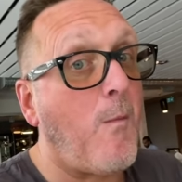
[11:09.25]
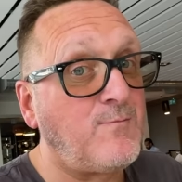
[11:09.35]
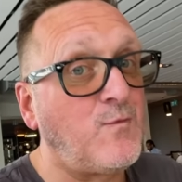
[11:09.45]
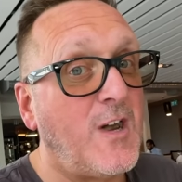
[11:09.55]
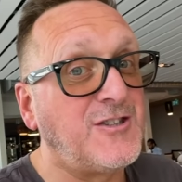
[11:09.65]

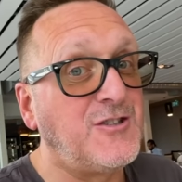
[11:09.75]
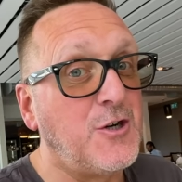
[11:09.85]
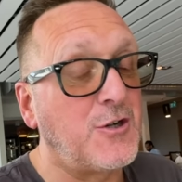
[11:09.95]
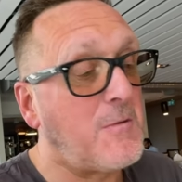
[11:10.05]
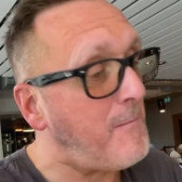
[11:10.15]
That is
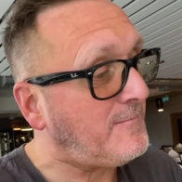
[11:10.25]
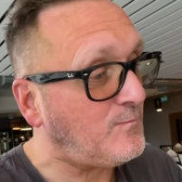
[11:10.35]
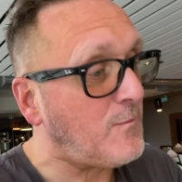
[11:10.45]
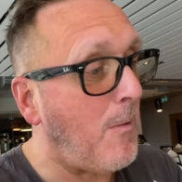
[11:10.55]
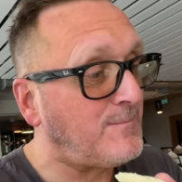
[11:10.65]
good.
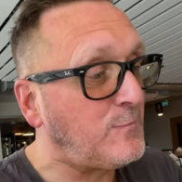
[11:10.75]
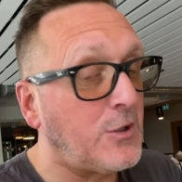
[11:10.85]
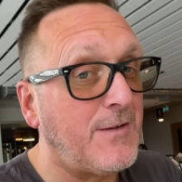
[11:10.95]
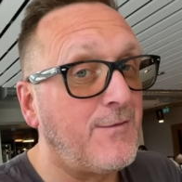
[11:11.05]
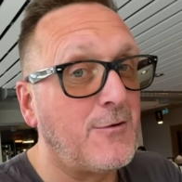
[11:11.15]

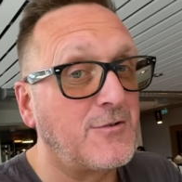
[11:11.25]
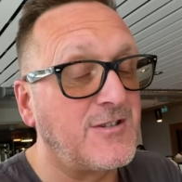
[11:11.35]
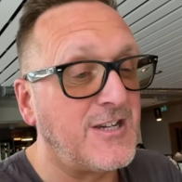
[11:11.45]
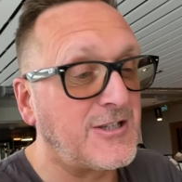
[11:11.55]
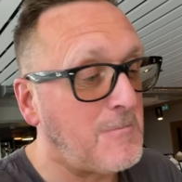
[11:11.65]
Looking forward to
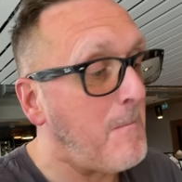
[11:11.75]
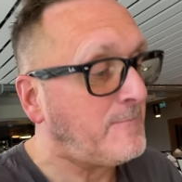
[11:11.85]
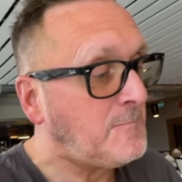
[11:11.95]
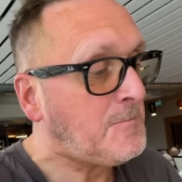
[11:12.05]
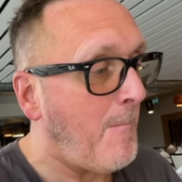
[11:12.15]
this.
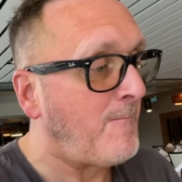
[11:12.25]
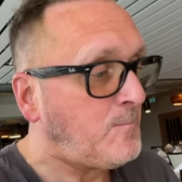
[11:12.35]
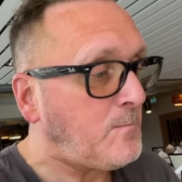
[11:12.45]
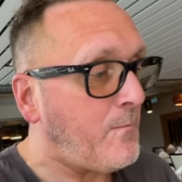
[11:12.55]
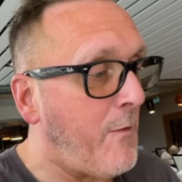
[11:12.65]

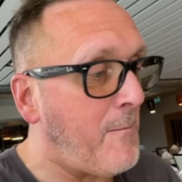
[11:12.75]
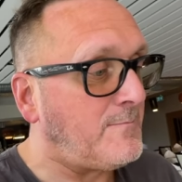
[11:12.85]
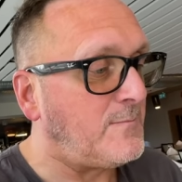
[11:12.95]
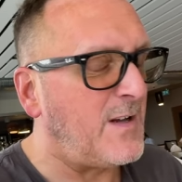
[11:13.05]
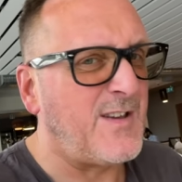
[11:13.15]
I
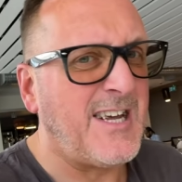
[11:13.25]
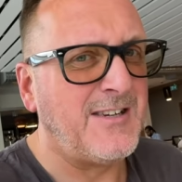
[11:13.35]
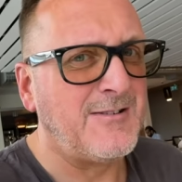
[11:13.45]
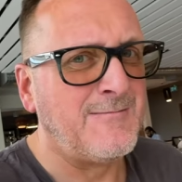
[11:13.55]
think.